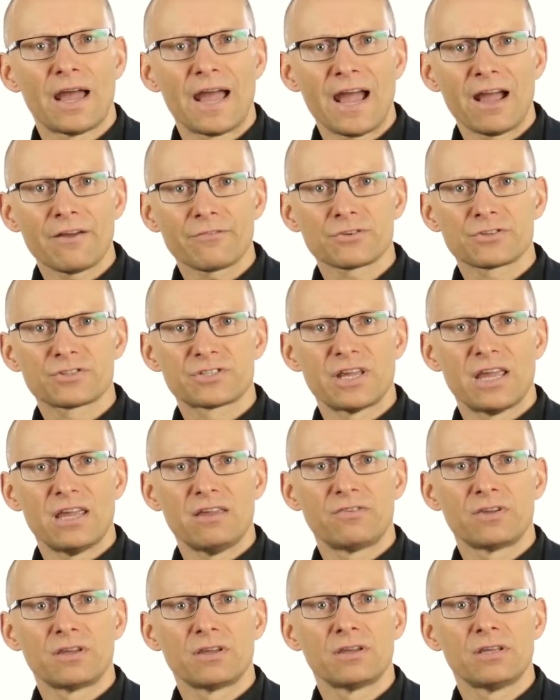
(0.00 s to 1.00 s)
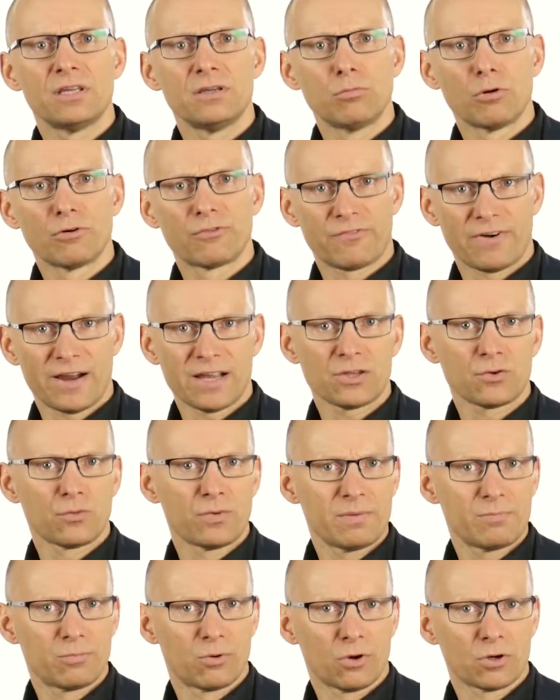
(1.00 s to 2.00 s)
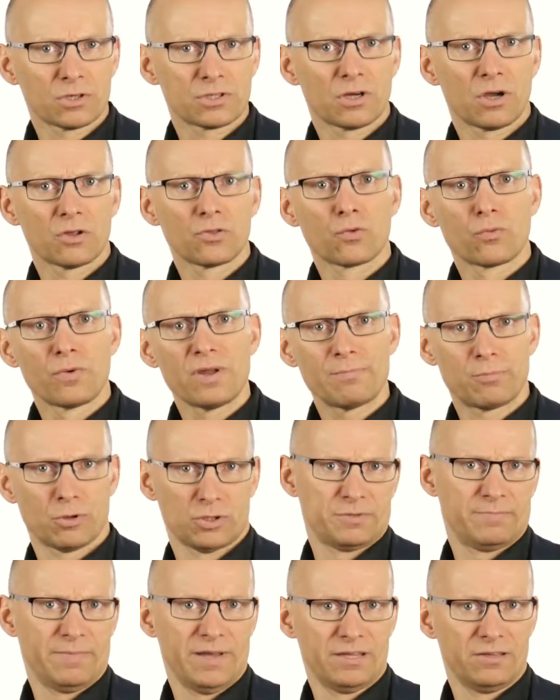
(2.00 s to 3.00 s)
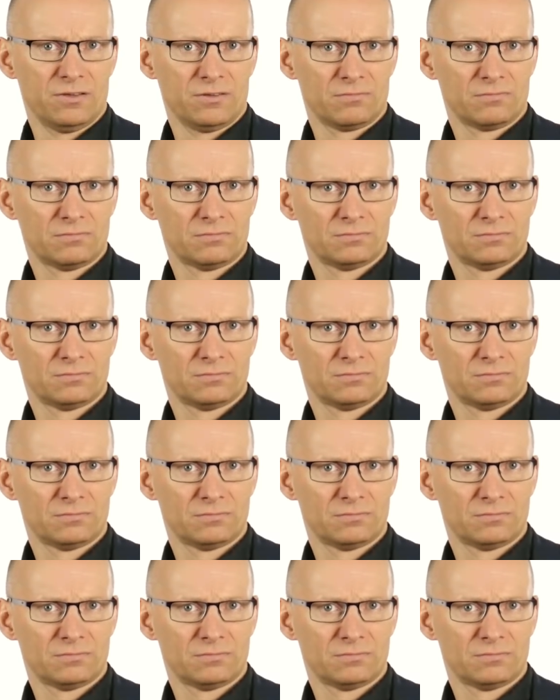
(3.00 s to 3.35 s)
After saving, you will find the report on the Reports menu.